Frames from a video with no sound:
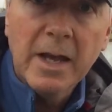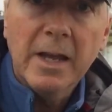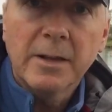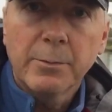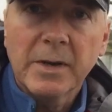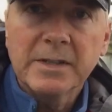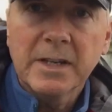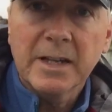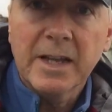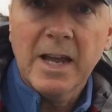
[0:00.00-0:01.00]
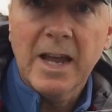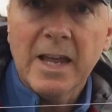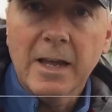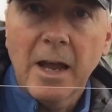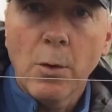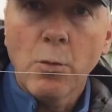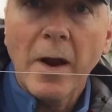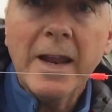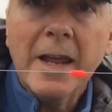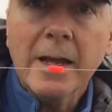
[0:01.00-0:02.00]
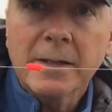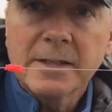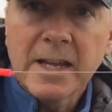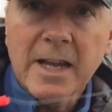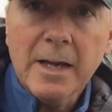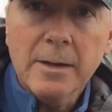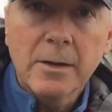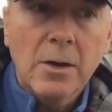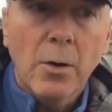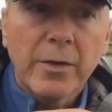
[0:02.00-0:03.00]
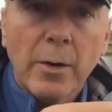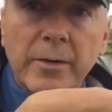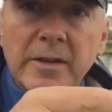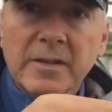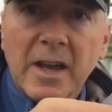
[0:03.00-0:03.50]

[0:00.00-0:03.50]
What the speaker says: It's basically a running sinker, although in this